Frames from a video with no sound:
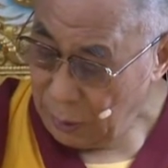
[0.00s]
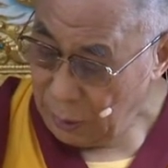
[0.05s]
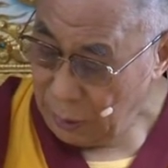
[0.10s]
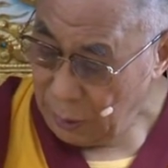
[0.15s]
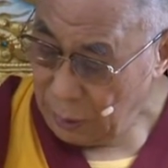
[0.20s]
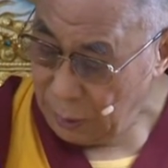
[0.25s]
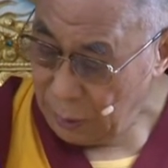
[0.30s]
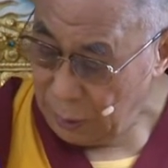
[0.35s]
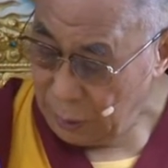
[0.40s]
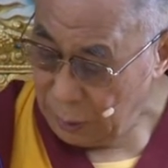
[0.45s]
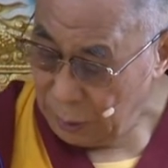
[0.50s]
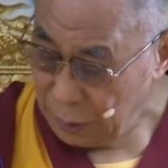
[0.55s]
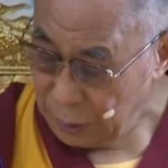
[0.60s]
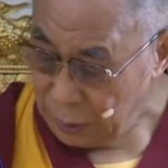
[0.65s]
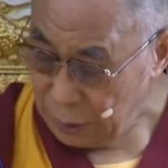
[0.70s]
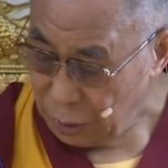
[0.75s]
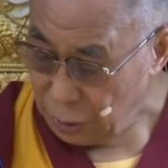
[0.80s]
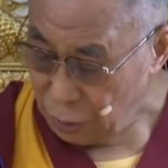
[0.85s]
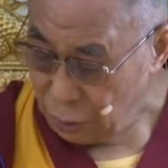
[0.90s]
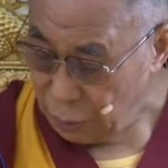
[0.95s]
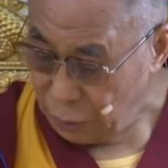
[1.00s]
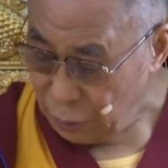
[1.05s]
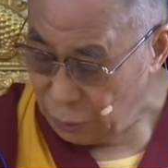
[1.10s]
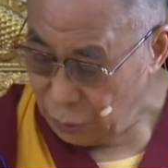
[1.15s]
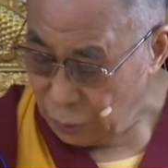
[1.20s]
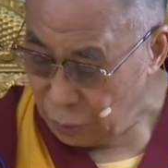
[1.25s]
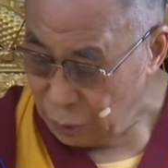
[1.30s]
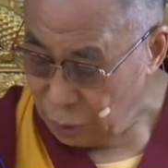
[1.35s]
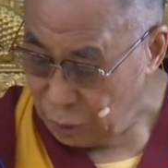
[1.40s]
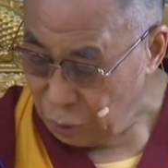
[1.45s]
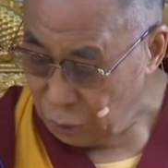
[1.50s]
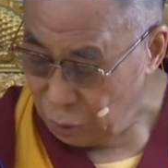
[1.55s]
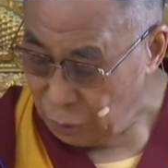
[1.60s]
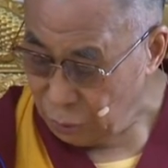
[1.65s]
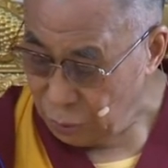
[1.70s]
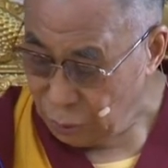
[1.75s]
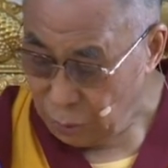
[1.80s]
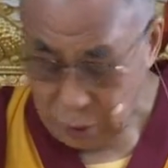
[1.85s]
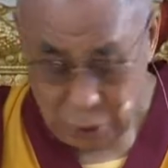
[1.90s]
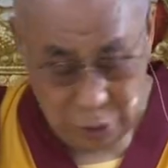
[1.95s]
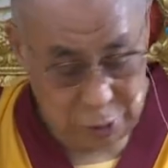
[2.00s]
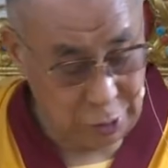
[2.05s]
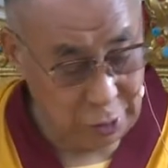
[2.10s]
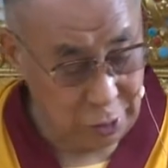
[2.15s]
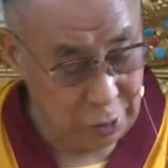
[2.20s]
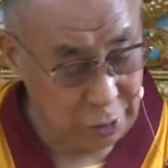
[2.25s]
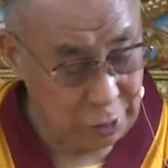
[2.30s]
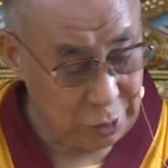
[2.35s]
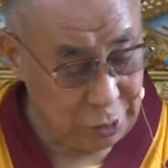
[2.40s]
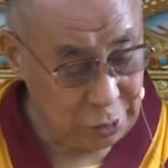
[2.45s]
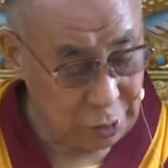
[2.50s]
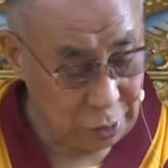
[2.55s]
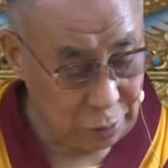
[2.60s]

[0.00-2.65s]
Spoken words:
Now you should focus on the whole body to the best of your